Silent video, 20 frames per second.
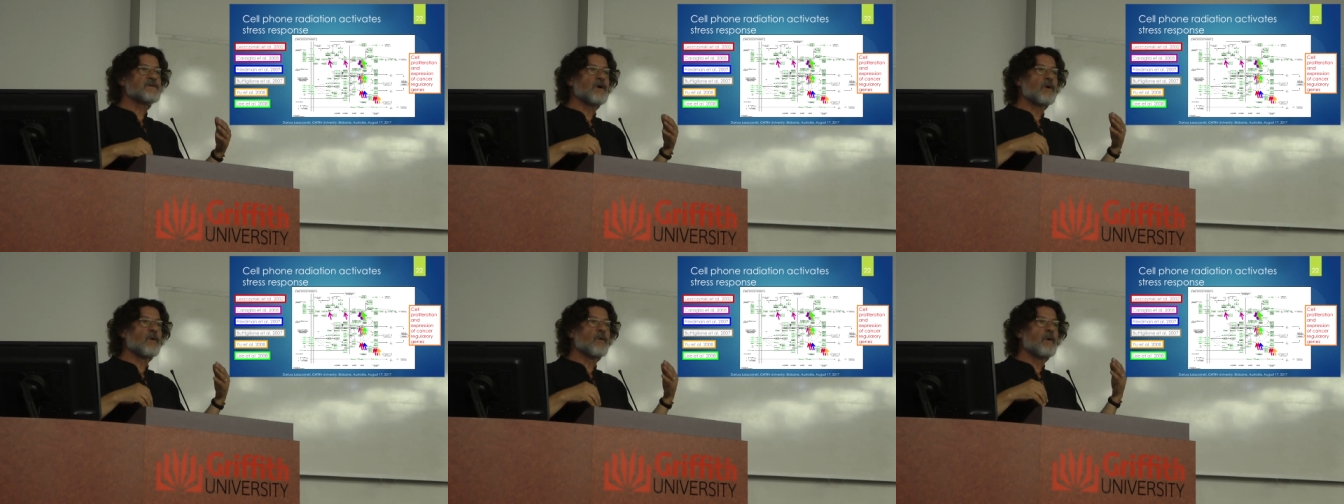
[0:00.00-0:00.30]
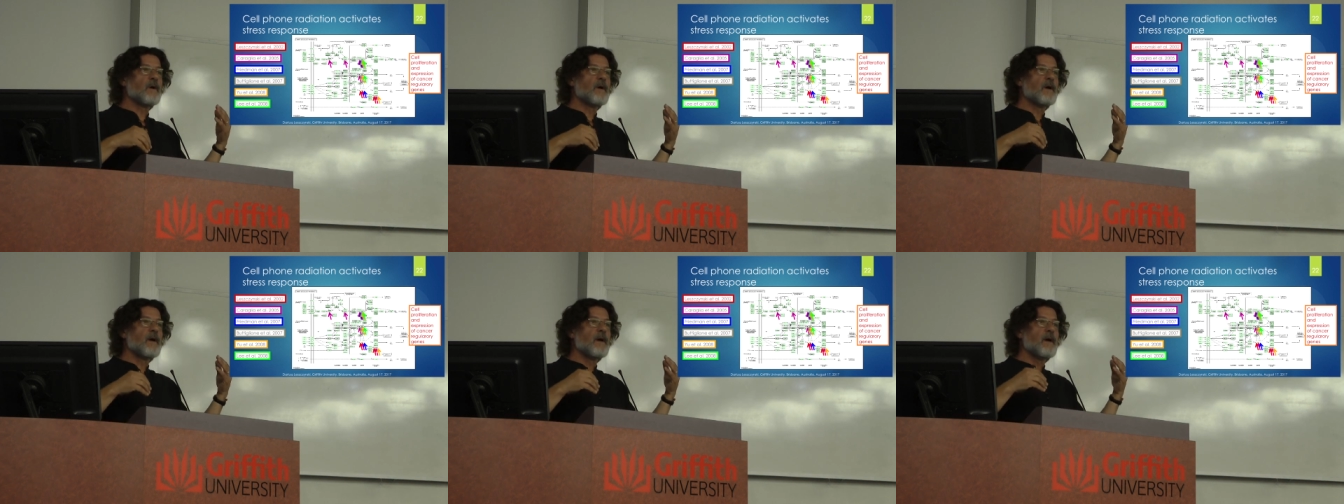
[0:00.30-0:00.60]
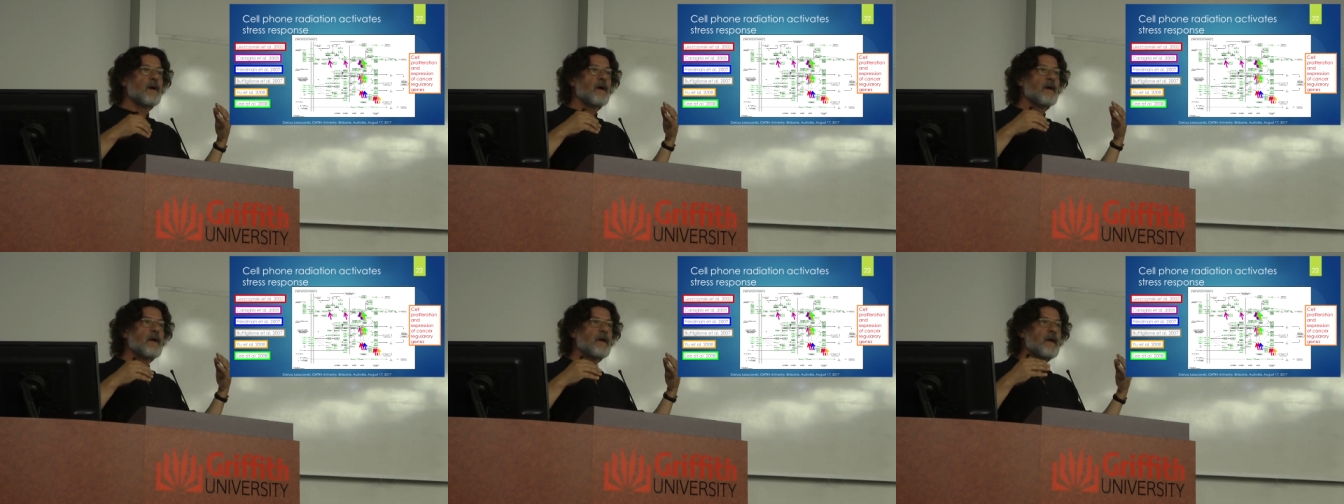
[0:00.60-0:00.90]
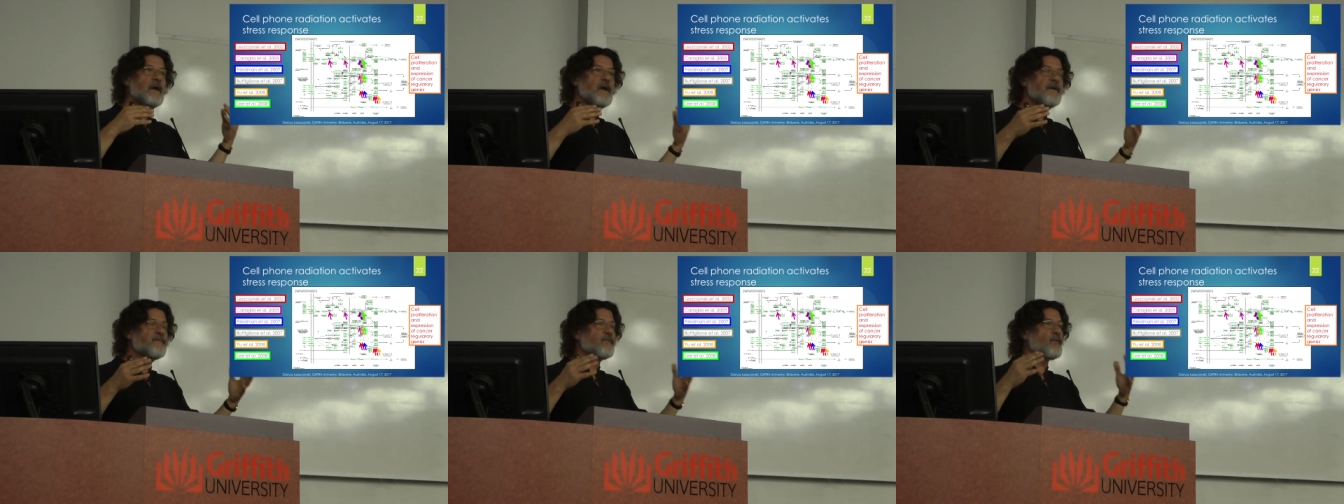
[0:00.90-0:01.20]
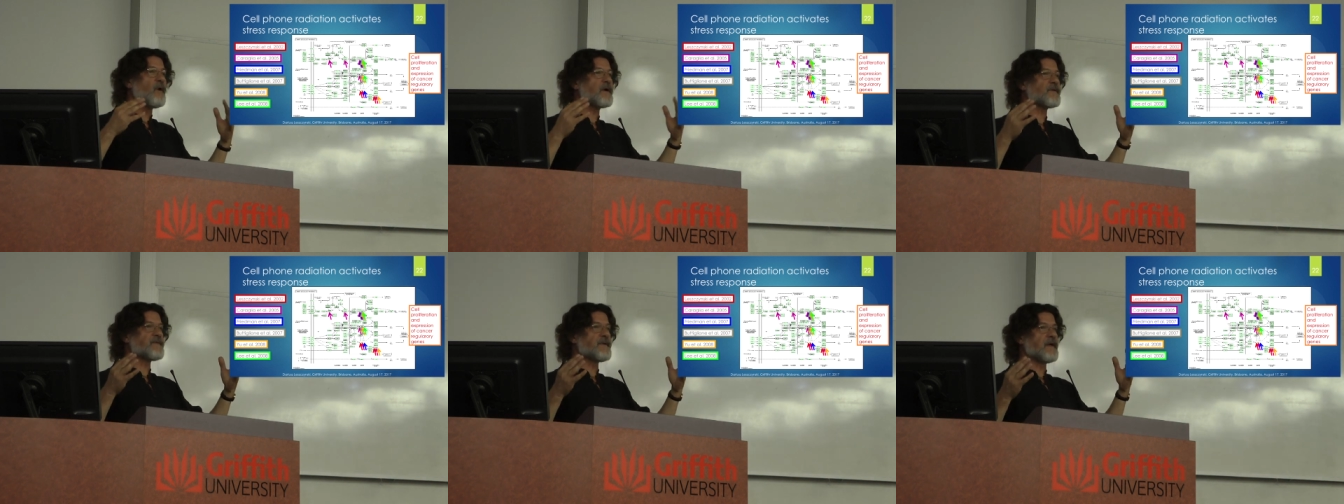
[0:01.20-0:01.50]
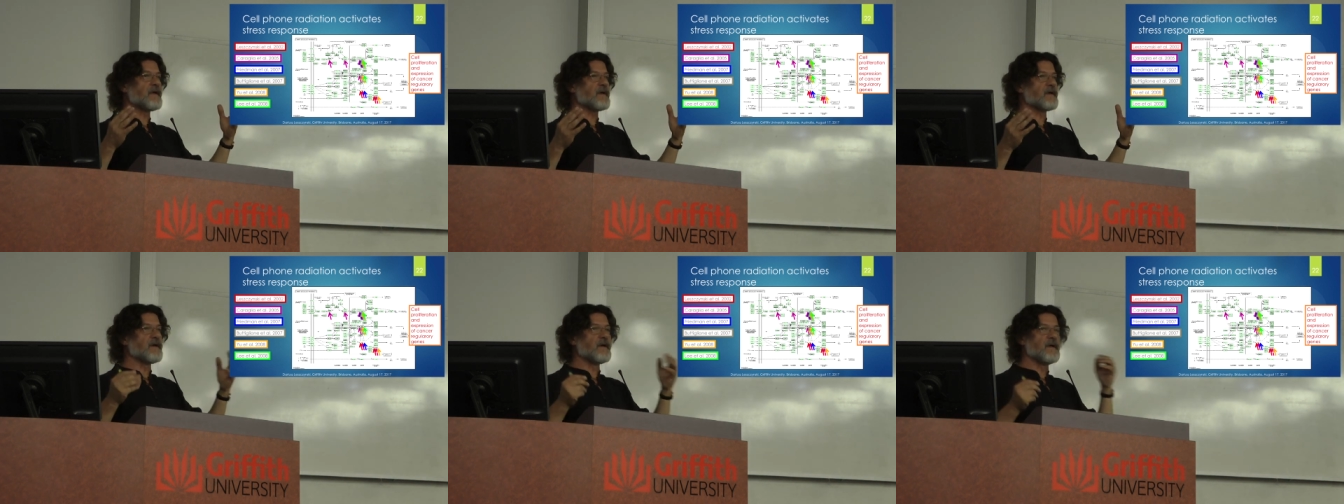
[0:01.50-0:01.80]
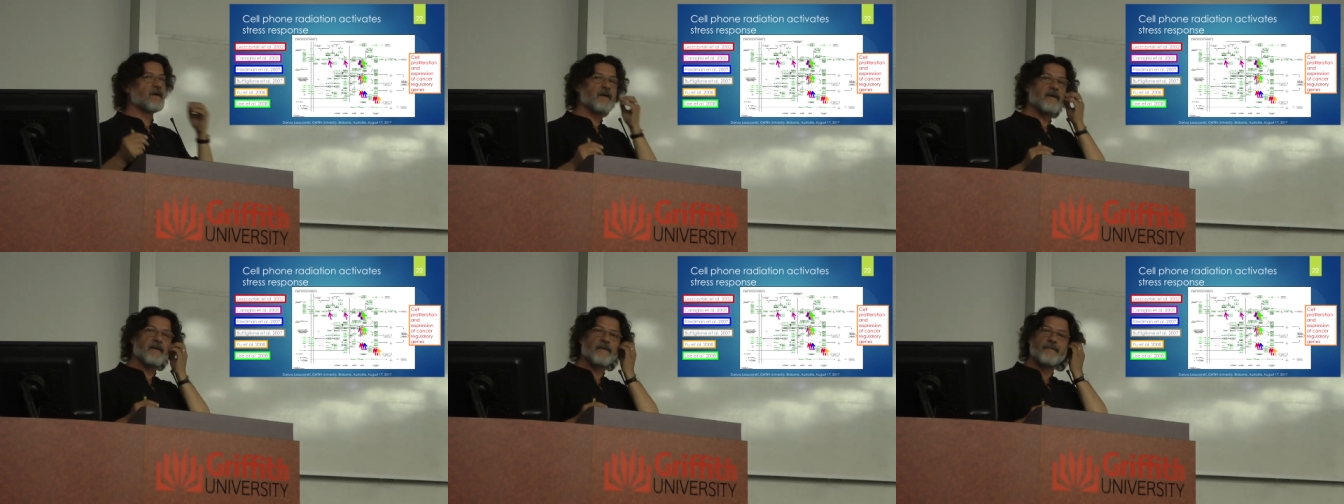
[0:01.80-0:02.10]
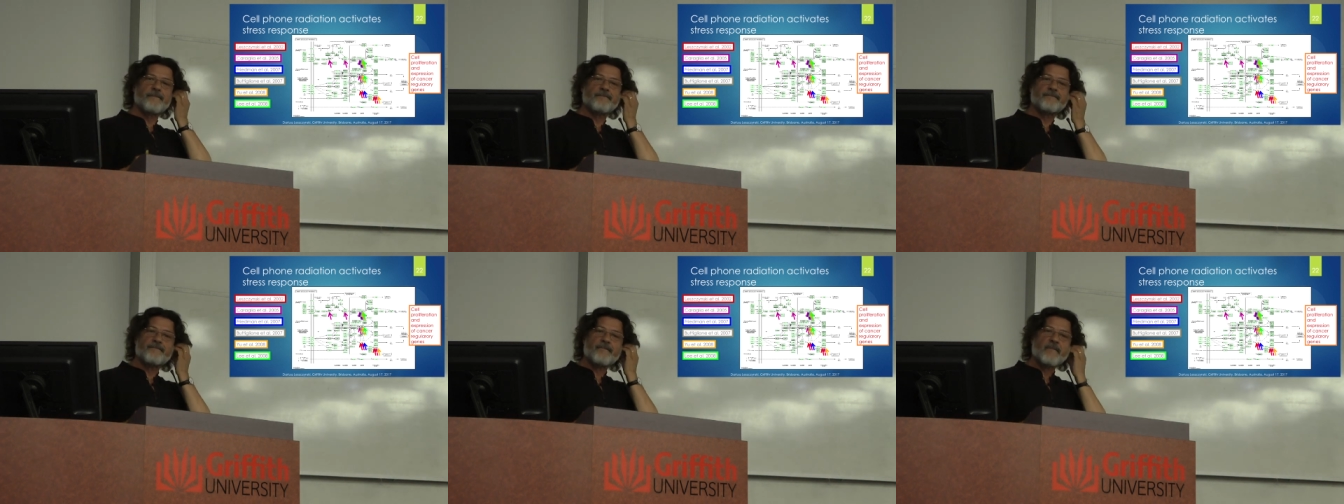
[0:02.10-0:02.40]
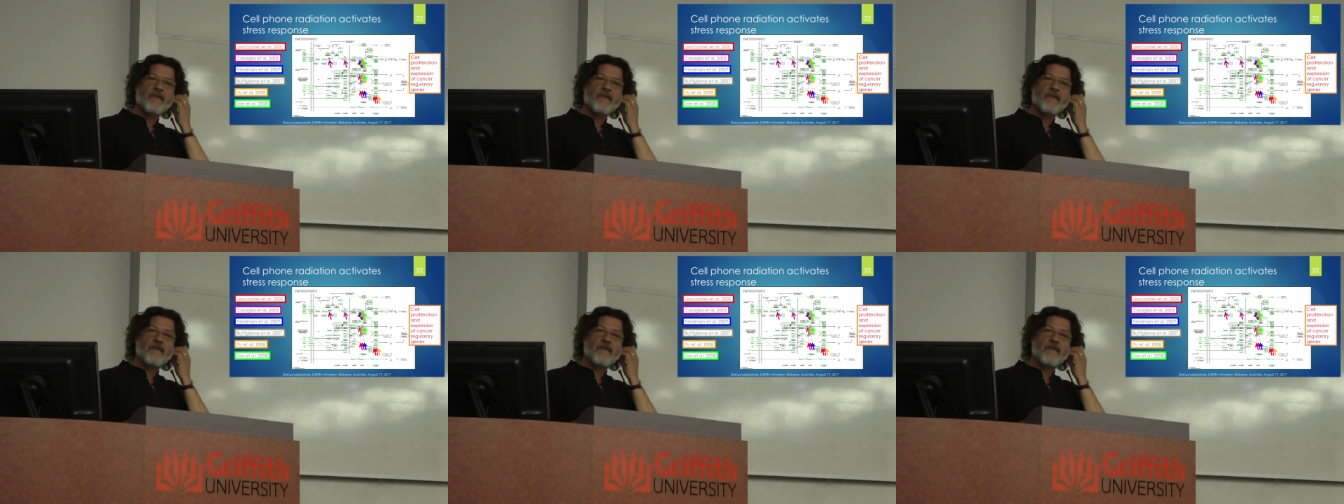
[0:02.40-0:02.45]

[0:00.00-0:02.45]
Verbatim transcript: So if we are thinking